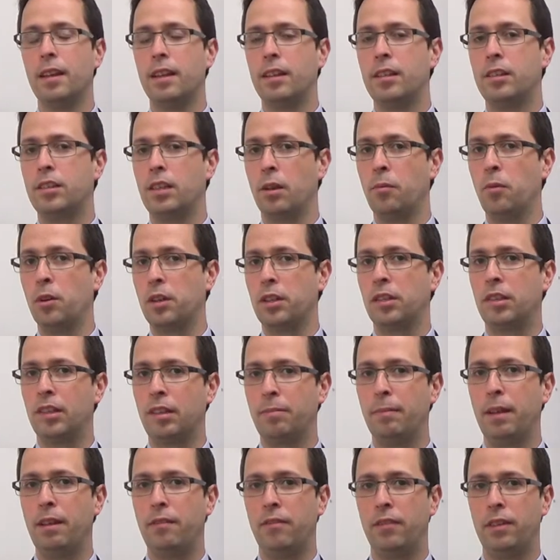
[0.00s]
So what does
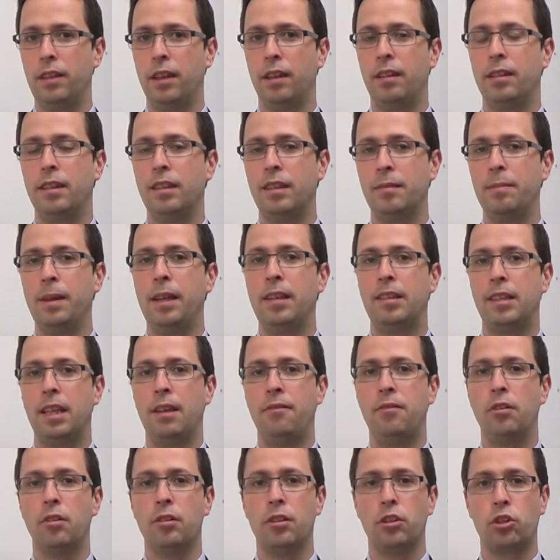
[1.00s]
this mean for you? This means that
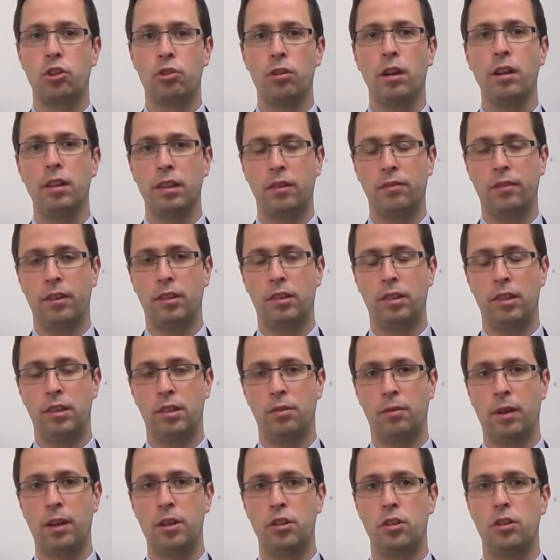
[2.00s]
if you're in a transfer
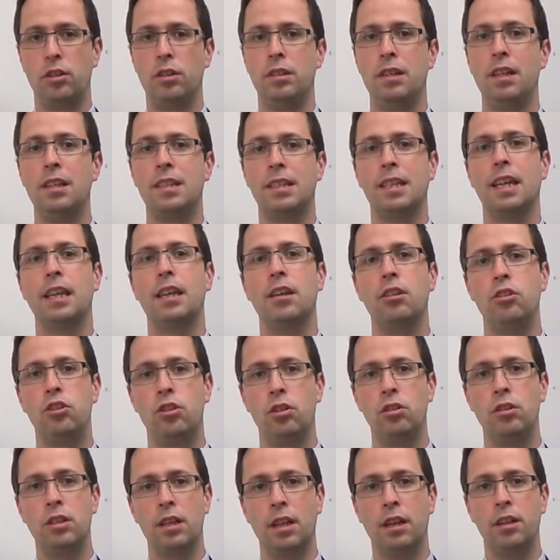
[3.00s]
situation, you need to get your
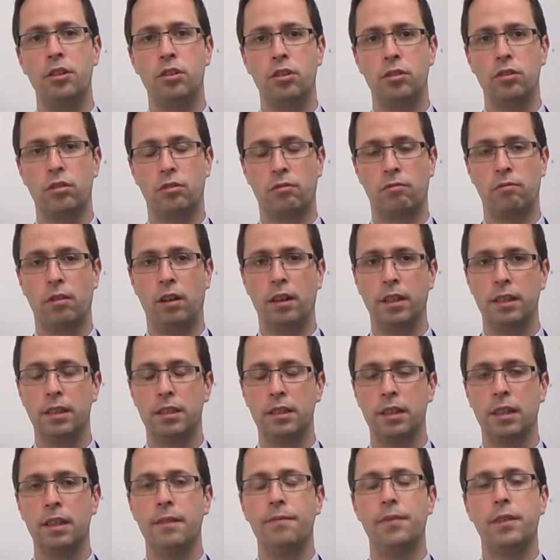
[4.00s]
due diligence
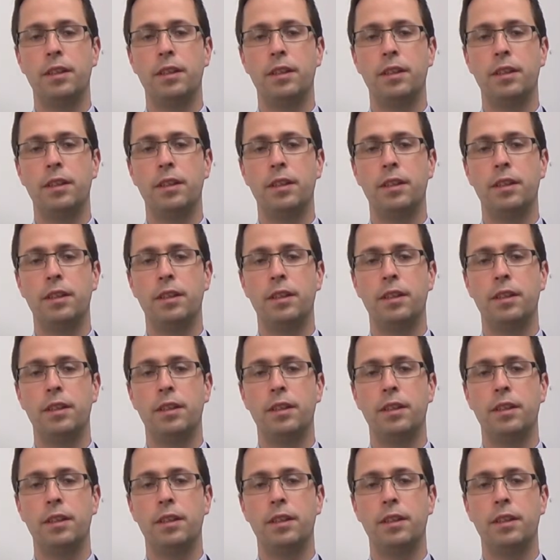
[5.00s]
right.